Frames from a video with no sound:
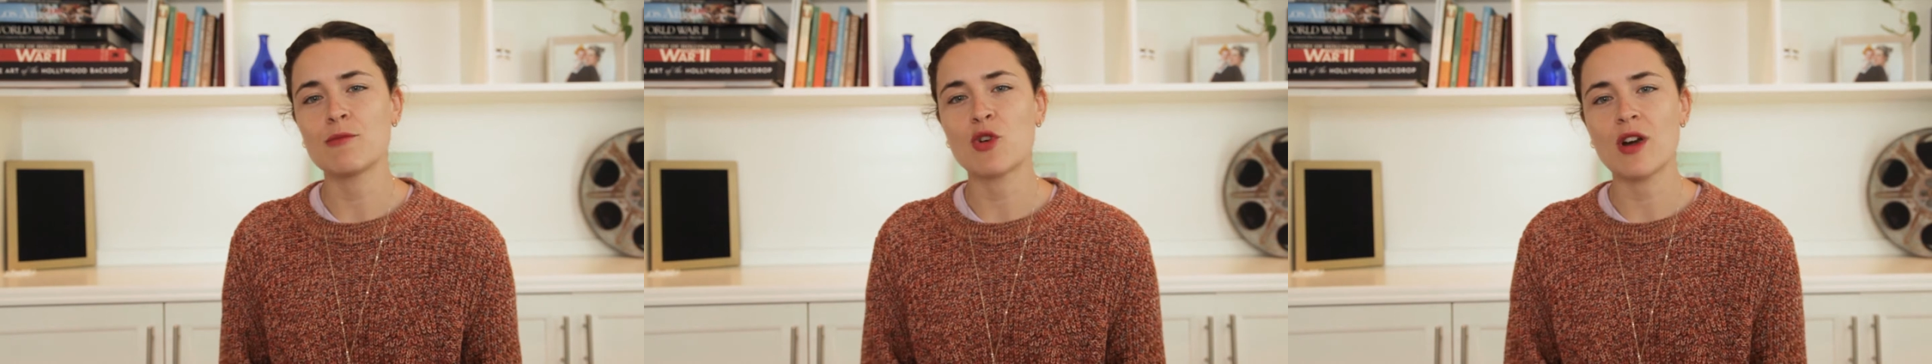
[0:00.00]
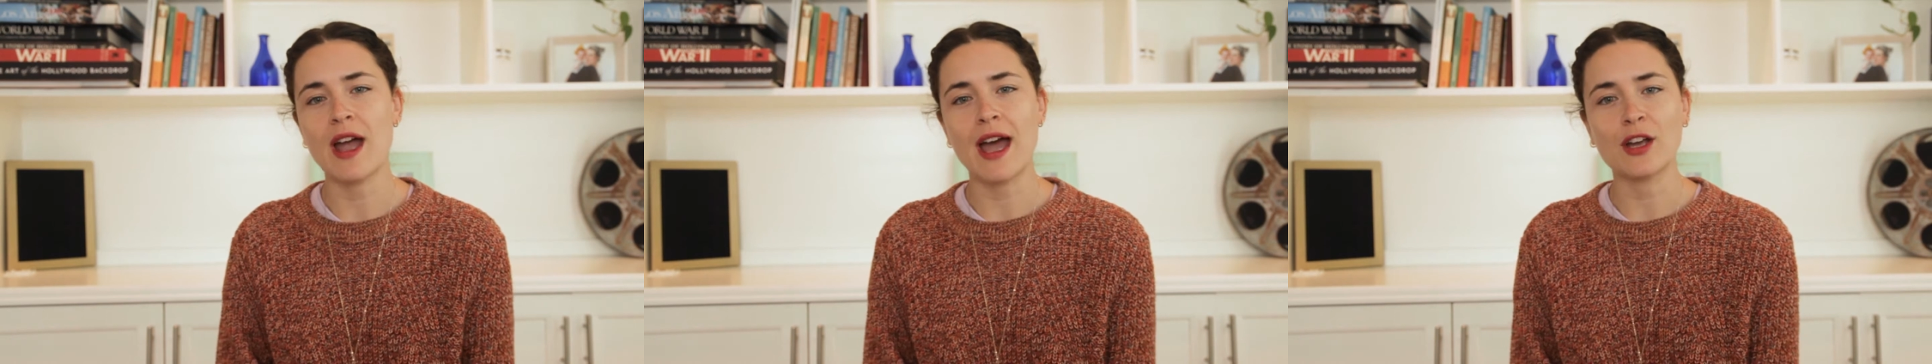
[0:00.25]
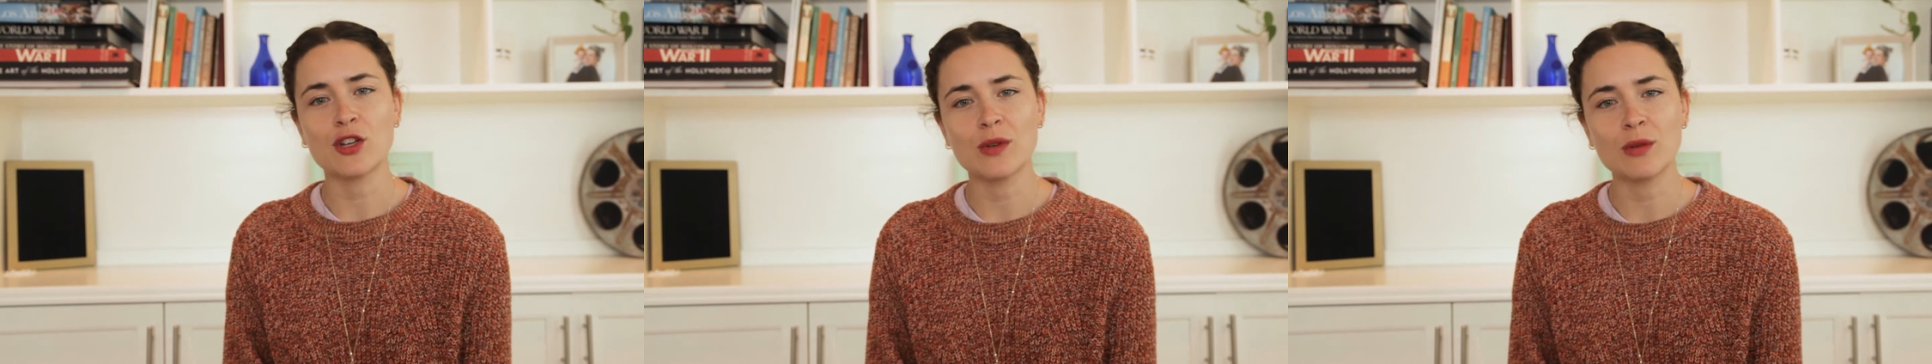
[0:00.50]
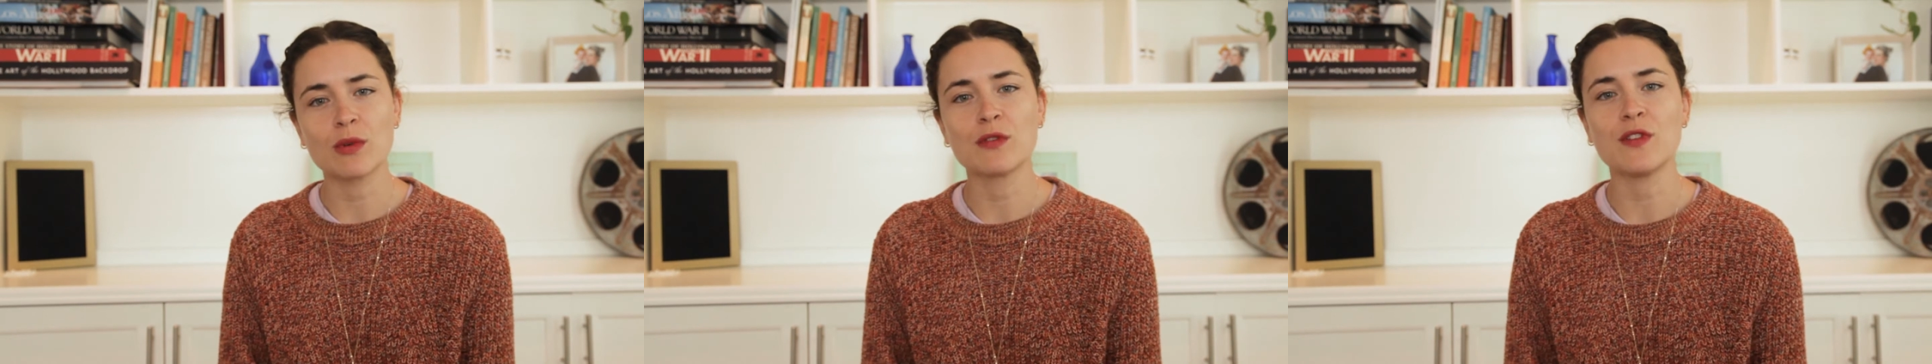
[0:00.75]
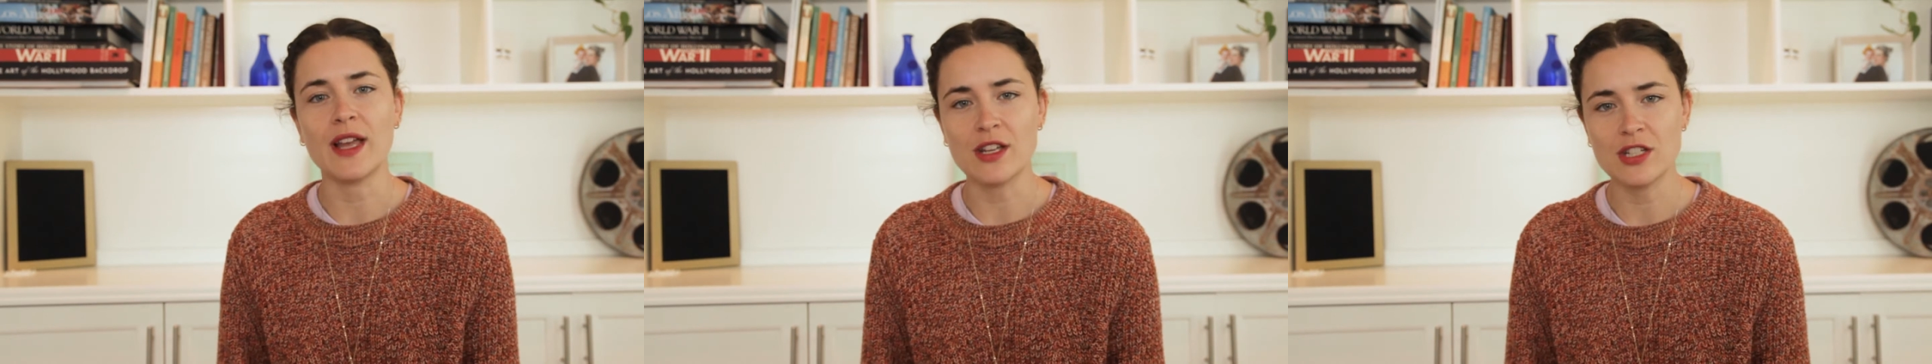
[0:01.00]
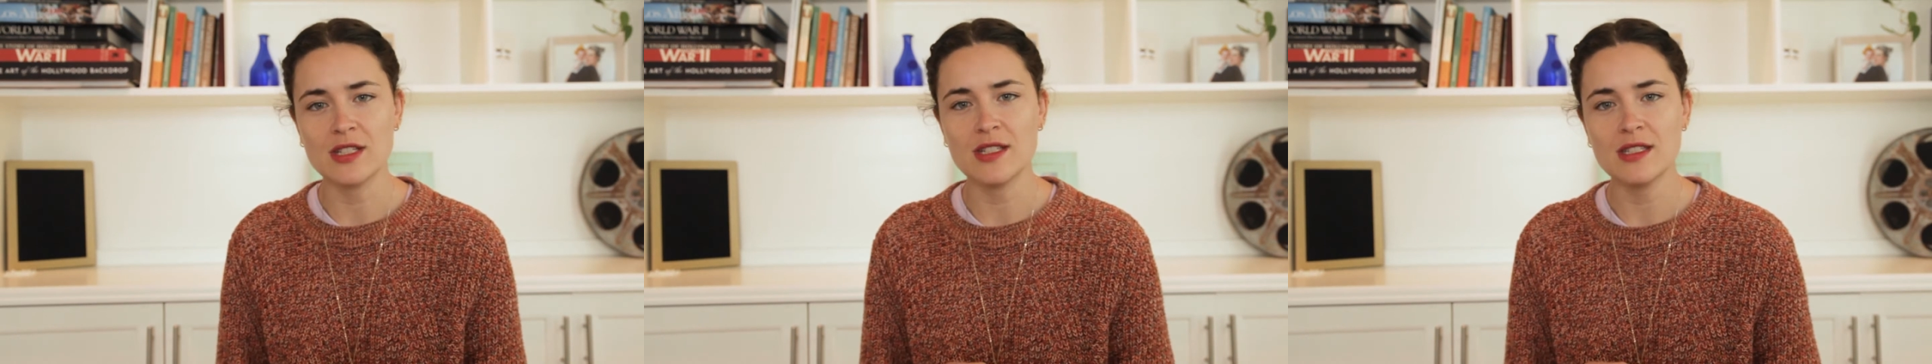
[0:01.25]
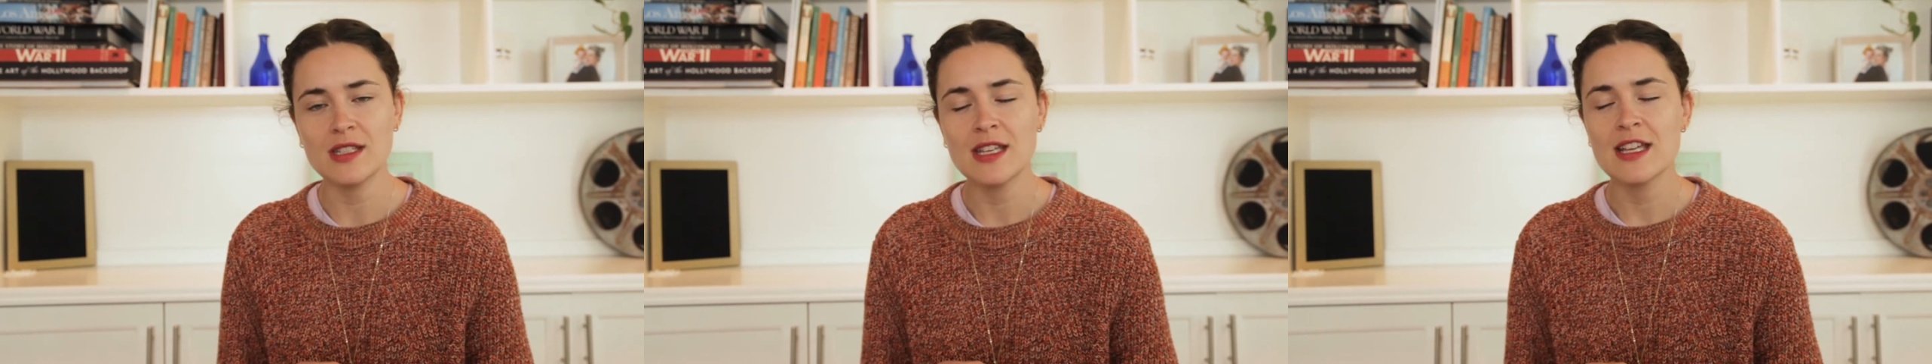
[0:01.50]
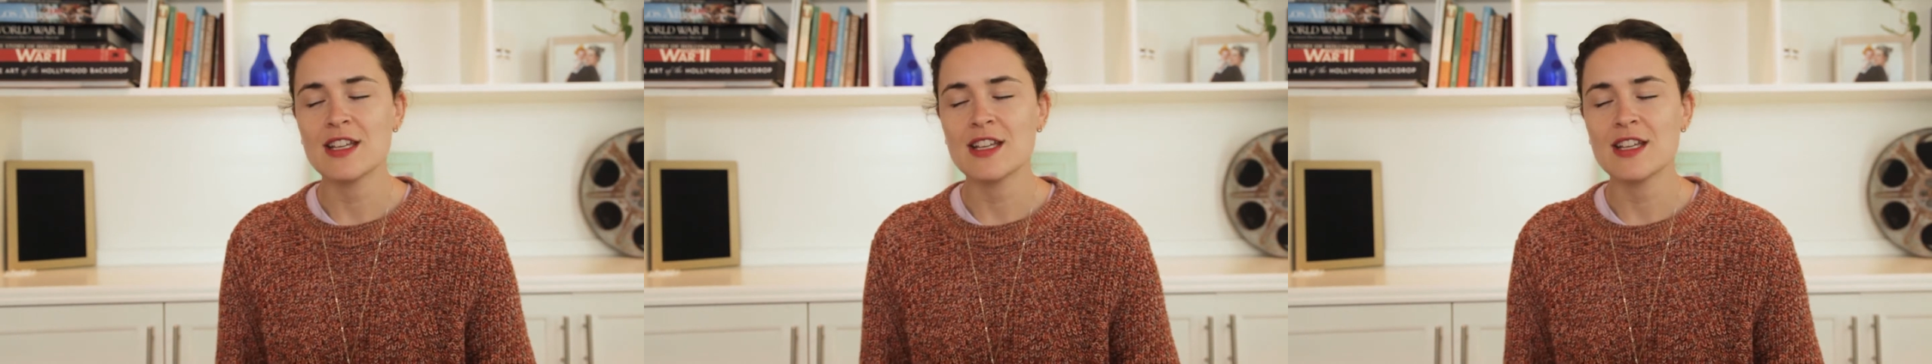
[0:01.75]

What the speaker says: more accurate reflection.